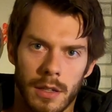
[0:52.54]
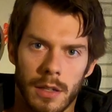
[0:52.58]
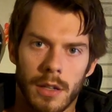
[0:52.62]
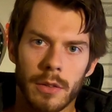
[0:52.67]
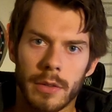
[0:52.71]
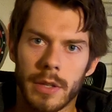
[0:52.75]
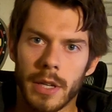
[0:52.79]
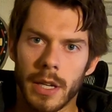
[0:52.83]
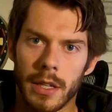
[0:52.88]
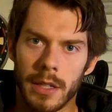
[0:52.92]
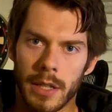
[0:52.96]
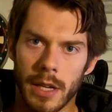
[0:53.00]

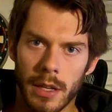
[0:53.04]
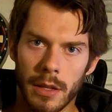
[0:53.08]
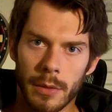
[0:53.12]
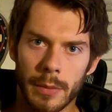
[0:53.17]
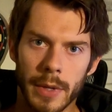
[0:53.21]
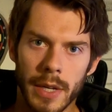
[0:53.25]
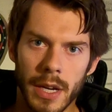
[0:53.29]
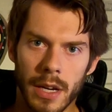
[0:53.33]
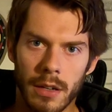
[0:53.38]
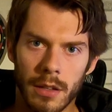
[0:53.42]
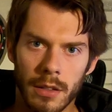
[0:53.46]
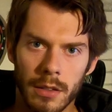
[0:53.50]
Okay, now that
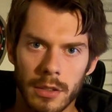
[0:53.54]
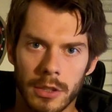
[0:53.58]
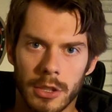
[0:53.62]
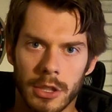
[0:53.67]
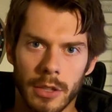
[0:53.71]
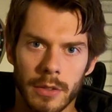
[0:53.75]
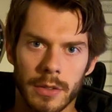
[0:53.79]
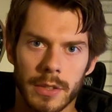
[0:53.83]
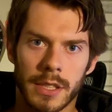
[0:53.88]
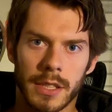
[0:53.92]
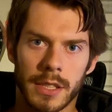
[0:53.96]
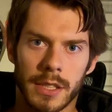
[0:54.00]
we got all the
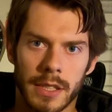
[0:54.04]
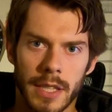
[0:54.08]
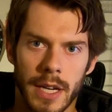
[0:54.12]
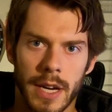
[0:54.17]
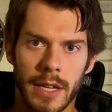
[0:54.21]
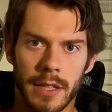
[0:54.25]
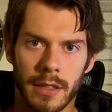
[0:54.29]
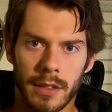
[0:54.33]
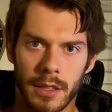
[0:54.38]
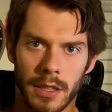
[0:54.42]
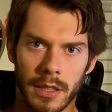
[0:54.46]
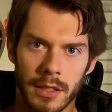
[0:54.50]
jokes
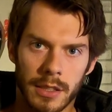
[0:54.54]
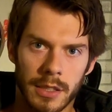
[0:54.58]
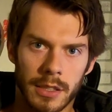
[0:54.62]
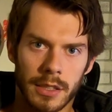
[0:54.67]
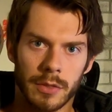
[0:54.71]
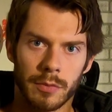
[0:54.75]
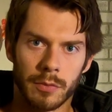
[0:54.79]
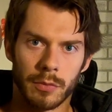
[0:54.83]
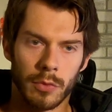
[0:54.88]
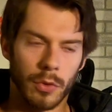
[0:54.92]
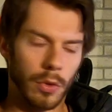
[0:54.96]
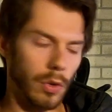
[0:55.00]
aside,
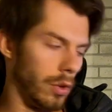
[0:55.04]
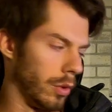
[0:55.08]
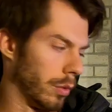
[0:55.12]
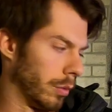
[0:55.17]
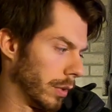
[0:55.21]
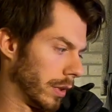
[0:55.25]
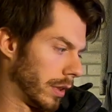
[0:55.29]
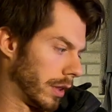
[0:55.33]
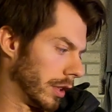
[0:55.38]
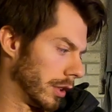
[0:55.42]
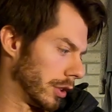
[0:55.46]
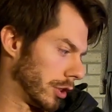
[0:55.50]
let's roll
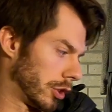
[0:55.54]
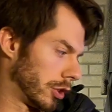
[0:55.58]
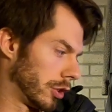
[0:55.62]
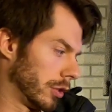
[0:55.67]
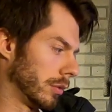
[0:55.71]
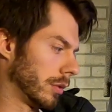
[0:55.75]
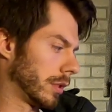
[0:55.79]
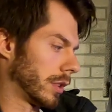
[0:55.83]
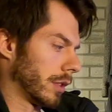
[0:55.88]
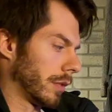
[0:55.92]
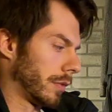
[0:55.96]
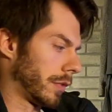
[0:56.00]
with this
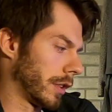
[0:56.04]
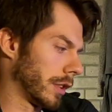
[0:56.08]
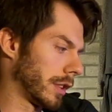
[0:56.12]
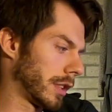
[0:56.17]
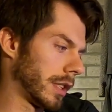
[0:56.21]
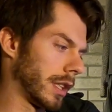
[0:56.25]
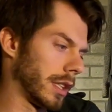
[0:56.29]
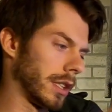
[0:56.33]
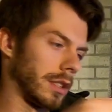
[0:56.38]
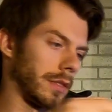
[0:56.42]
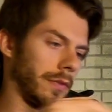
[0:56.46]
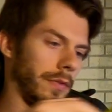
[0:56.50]
shoe. So
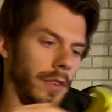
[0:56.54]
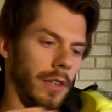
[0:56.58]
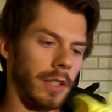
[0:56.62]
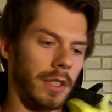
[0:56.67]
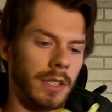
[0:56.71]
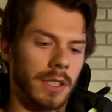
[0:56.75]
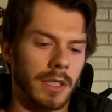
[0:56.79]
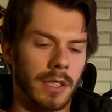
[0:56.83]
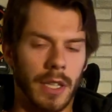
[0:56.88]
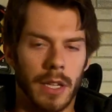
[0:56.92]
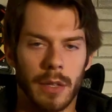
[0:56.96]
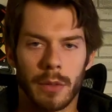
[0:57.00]
first things
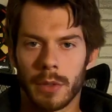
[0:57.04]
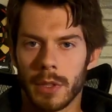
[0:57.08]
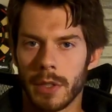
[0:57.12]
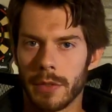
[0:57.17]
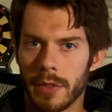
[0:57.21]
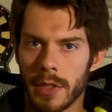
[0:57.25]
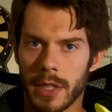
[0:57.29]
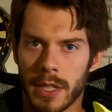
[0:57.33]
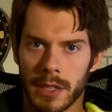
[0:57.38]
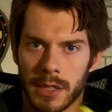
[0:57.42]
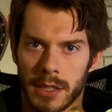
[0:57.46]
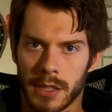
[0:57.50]
first, I will
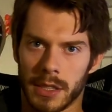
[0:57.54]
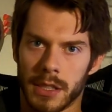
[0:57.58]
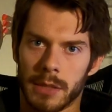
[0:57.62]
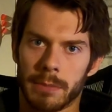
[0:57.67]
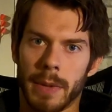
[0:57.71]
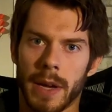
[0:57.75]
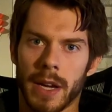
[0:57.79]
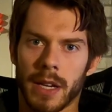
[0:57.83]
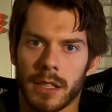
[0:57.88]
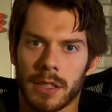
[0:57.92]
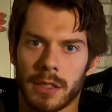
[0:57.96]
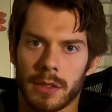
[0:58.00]
give you guys the
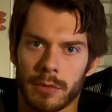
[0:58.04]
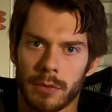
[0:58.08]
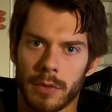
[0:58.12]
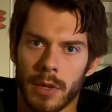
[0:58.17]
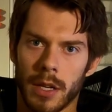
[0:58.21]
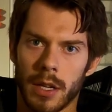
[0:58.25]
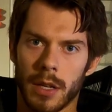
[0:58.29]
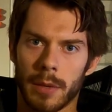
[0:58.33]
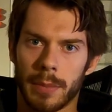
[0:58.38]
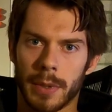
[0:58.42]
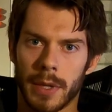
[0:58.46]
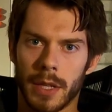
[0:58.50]
specs
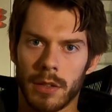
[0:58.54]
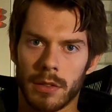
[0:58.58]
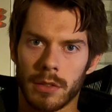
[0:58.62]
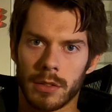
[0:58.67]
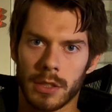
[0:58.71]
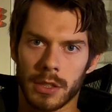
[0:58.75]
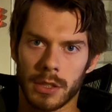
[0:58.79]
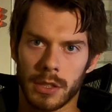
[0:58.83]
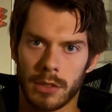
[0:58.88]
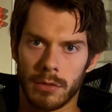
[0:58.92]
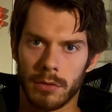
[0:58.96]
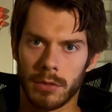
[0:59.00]
right up here
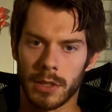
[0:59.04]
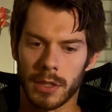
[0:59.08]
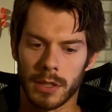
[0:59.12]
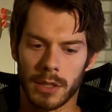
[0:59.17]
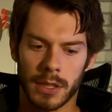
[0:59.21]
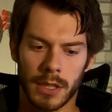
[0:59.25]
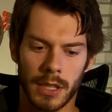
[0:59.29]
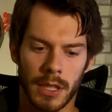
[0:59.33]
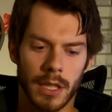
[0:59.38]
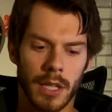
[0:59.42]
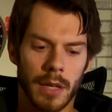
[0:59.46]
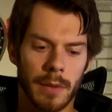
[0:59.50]
just so you can
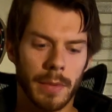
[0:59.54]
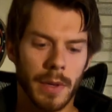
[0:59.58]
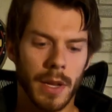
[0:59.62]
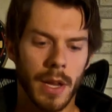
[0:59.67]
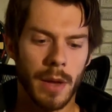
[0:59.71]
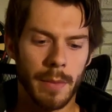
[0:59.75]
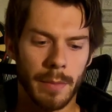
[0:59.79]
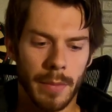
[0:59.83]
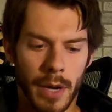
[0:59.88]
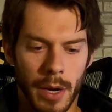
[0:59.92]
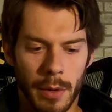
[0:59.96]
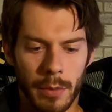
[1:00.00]
see them,
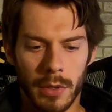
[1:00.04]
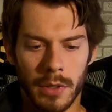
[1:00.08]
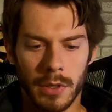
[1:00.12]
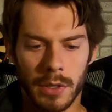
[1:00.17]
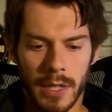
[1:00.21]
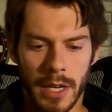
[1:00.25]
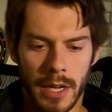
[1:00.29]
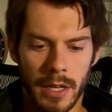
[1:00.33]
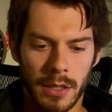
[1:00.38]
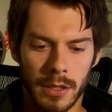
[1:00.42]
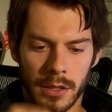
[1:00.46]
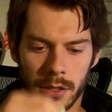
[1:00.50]
but I will
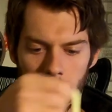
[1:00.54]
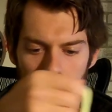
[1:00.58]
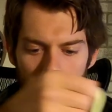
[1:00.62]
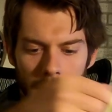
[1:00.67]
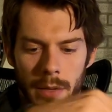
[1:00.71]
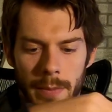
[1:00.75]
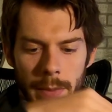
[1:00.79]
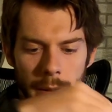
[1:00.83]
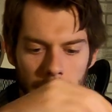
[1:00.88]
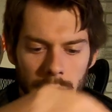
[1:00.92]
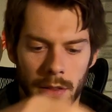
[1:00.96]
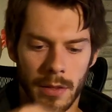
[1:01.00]
kind of just
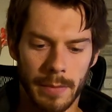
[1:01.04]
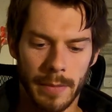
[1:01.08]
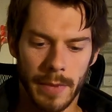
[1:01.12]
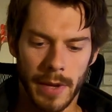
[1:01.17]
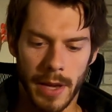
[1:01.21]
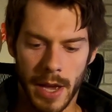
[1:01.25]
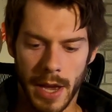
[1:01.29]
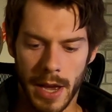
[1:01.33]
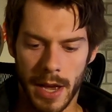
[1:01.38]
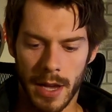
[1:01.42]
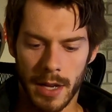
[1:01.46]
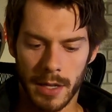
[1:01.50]
talk about them
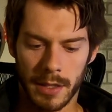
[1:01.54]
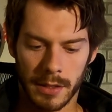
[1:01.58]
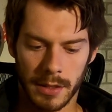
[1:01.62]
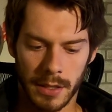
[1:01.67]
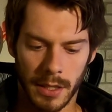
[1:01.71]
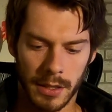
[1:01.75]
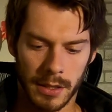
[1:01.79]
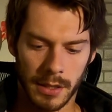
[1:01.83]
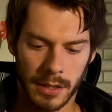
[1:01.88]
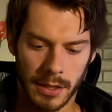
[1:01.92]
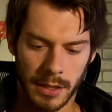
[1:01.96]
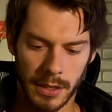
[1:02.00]
as
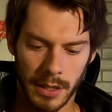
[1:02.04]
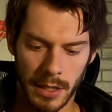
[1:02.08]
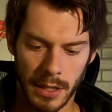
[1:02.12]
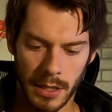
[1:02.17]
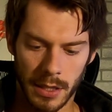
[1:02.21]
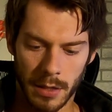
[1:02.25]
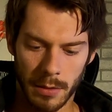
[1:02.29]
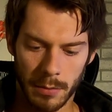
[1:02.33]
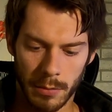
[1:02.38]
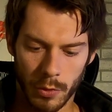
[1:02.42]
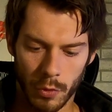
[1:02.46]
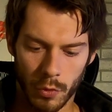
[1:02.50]
I see
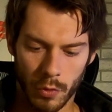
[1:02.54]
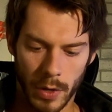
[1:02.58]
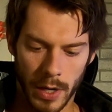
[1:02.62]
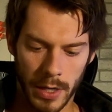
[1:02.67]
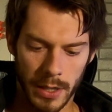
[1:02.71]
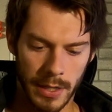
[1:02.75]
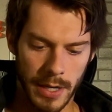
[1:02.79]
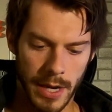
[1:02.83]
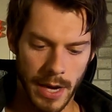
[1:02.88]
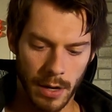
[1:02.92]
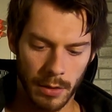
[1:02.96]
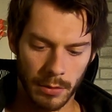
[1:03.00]
them
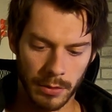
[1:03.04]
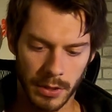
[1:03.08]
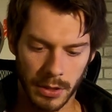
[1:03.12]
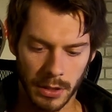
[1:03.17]
right now.